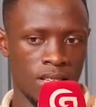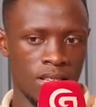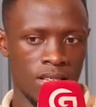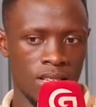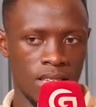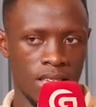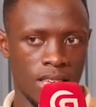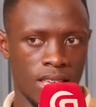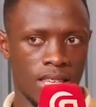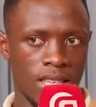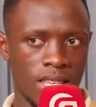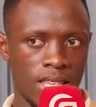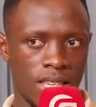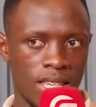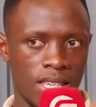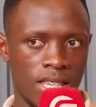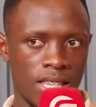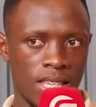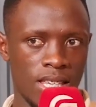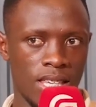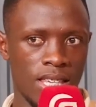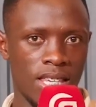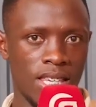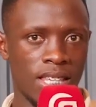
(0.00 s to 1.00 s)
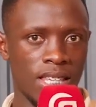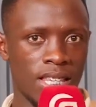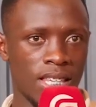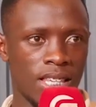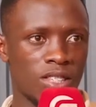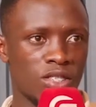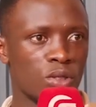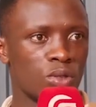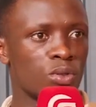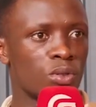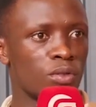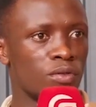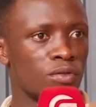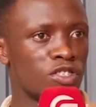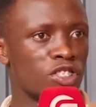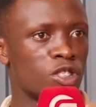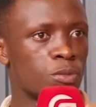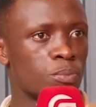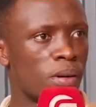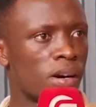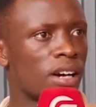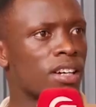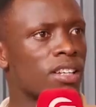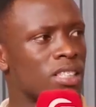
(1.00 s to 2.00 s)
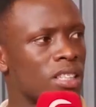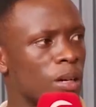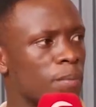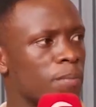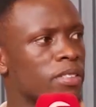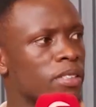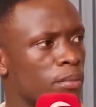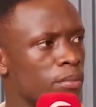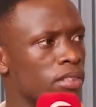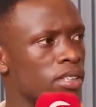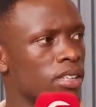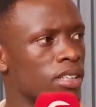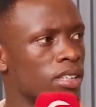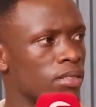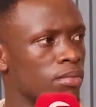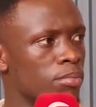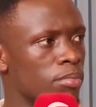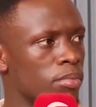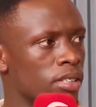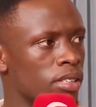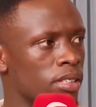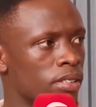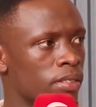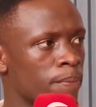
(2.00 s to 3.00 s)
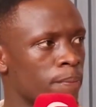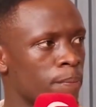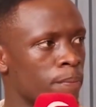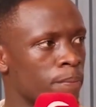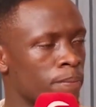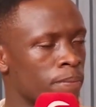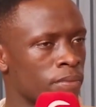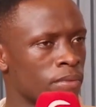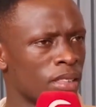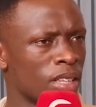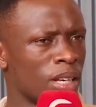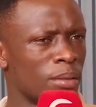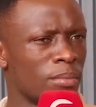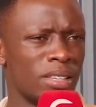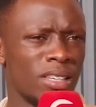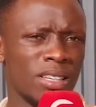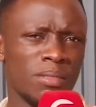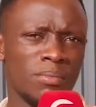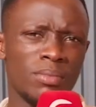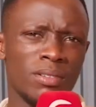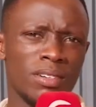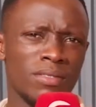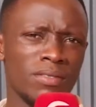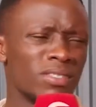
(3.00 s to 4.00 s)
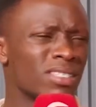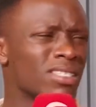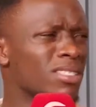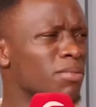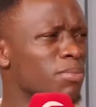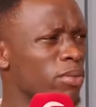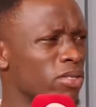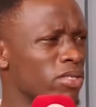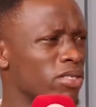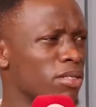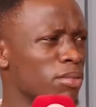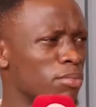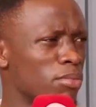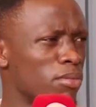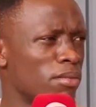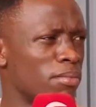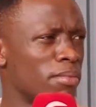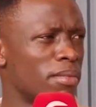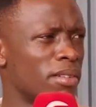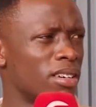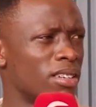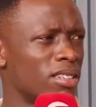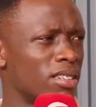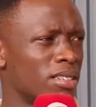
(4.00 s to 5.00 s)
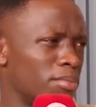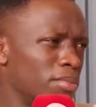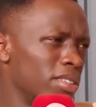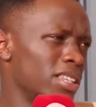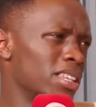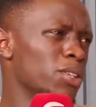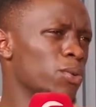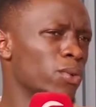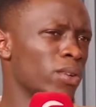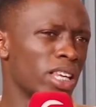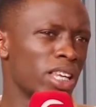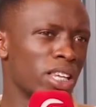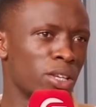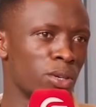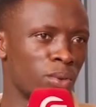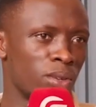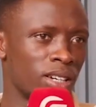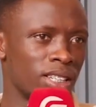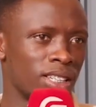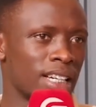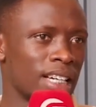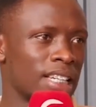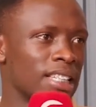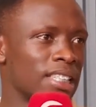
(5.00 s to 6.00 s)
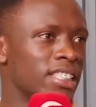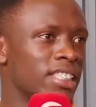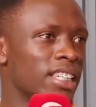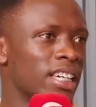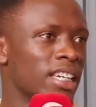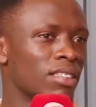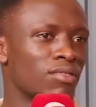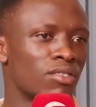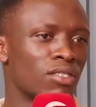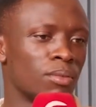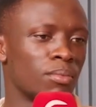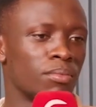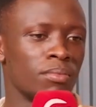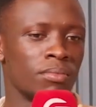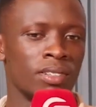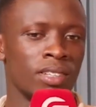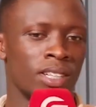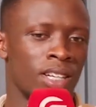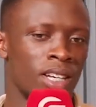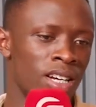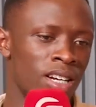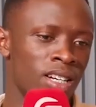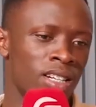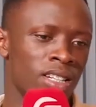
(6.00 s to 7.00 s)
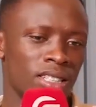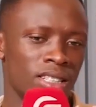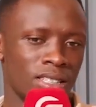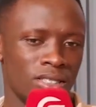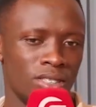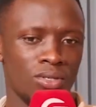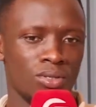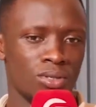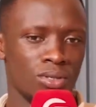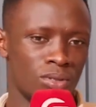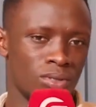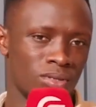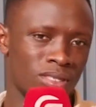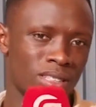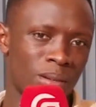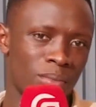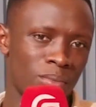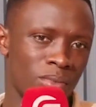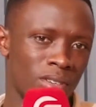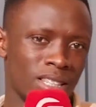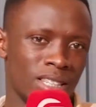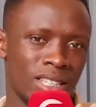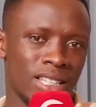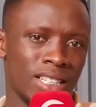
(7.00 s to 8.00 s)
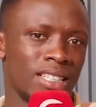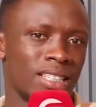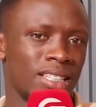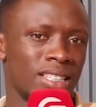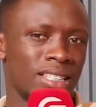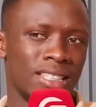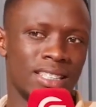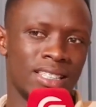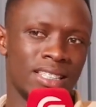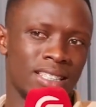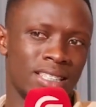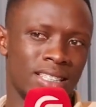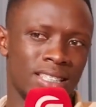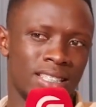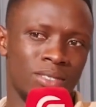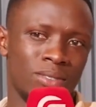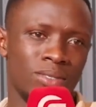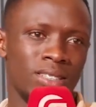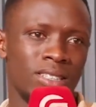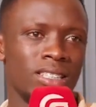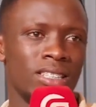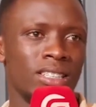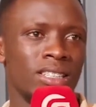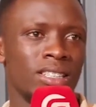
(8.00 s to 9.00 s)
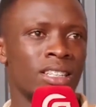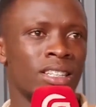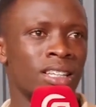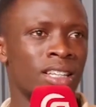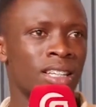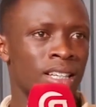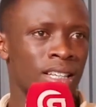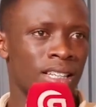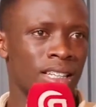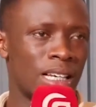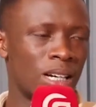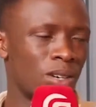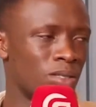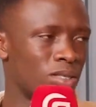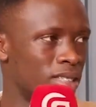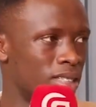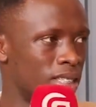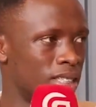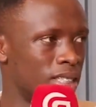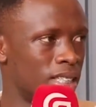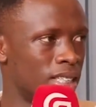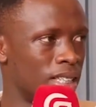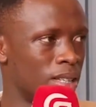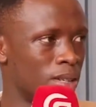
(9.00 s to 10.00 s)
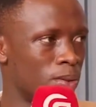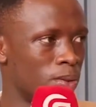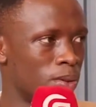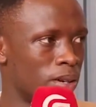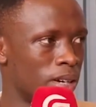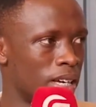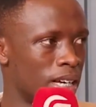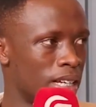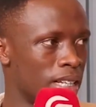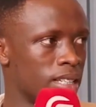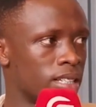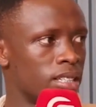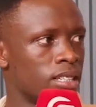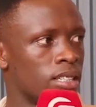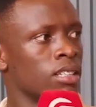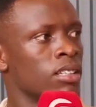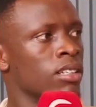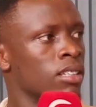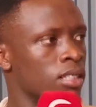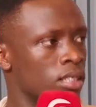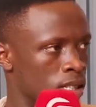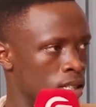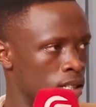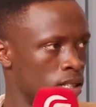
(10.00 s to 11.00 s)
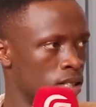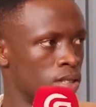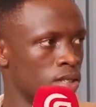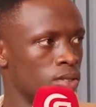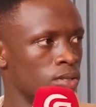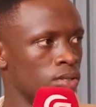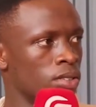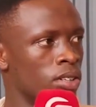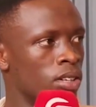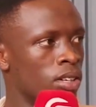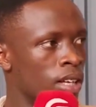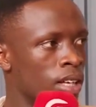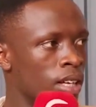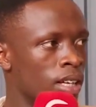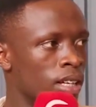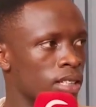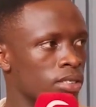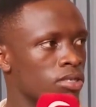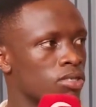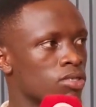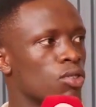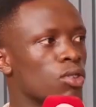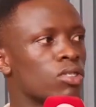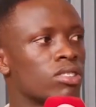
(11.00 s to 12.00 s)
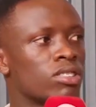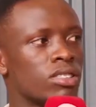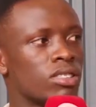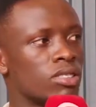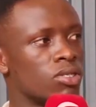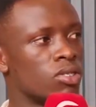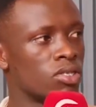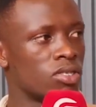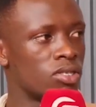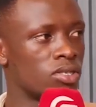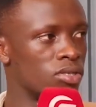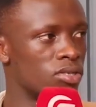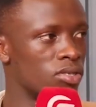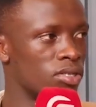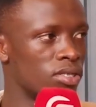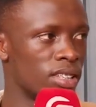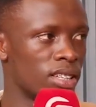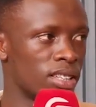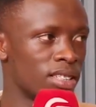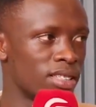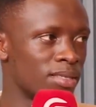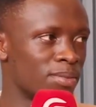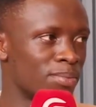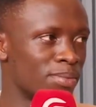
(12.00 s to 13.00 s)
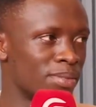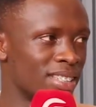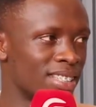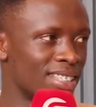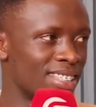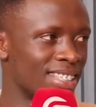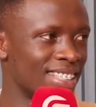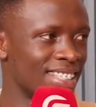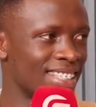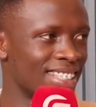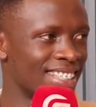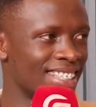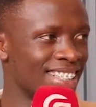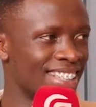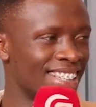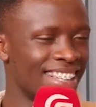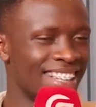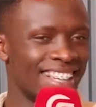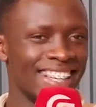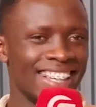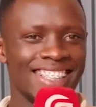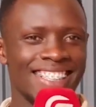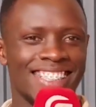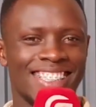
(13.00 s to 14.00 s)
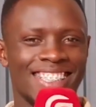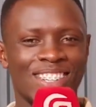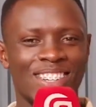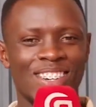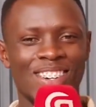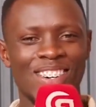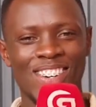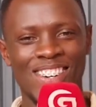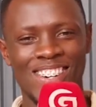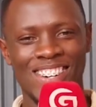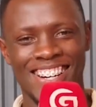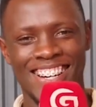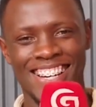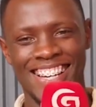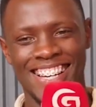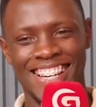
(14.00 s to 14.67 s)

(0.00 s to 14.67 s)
he sort of sparked up something in me. I'm like, bruv, it's possible, man. I mean, anyway, anyone can change from, someone that is really lousy in a way, and don't do that, please. So